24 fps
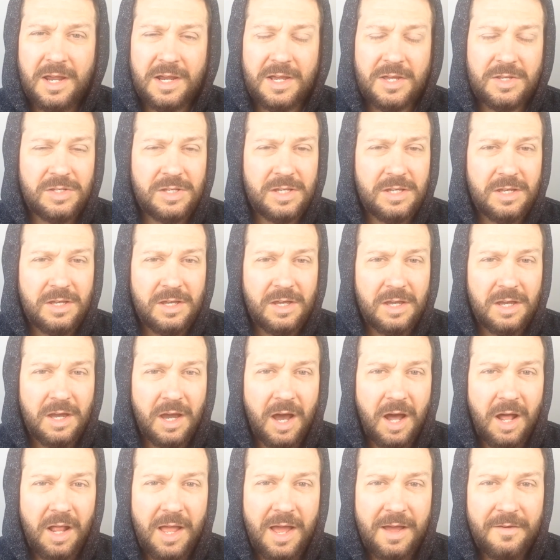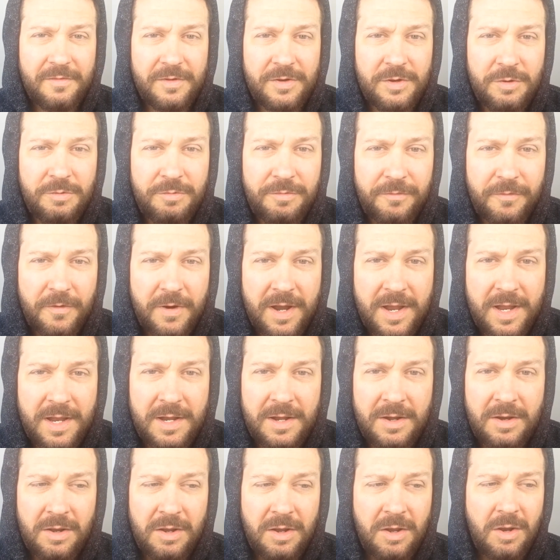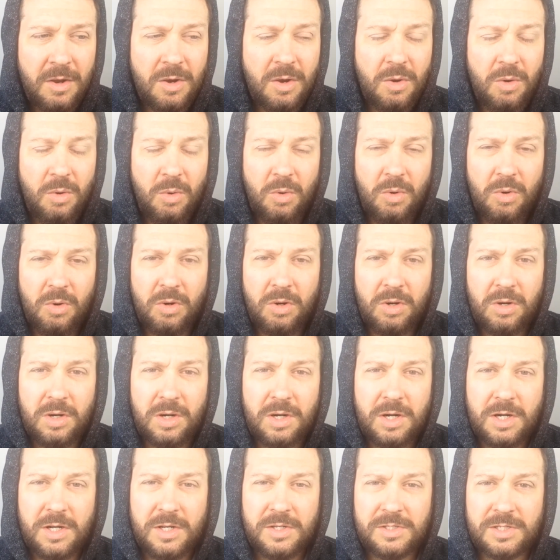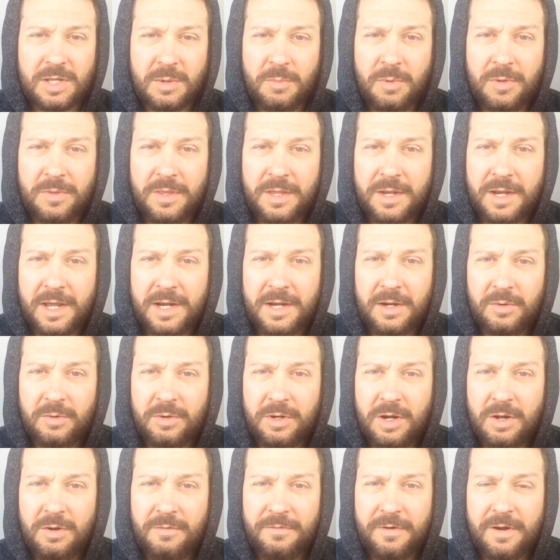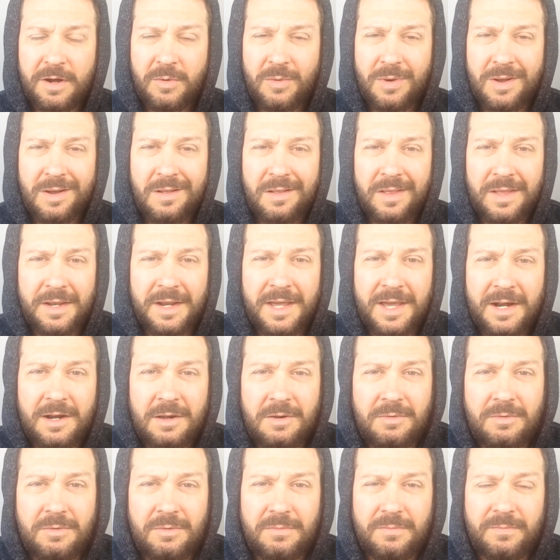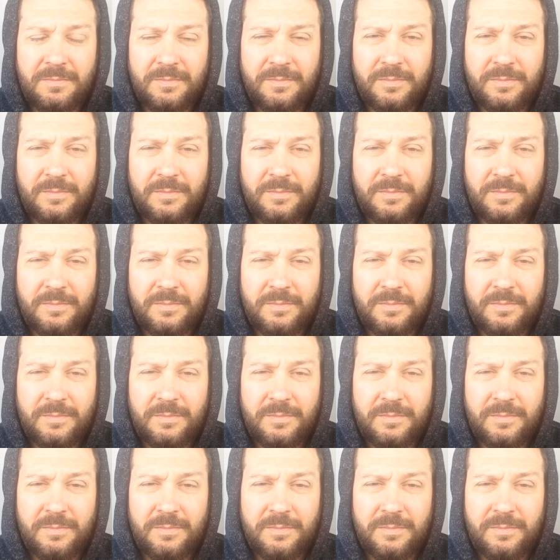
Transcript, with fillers: because I'll have a new friend or someone that I don't know very well, and I don't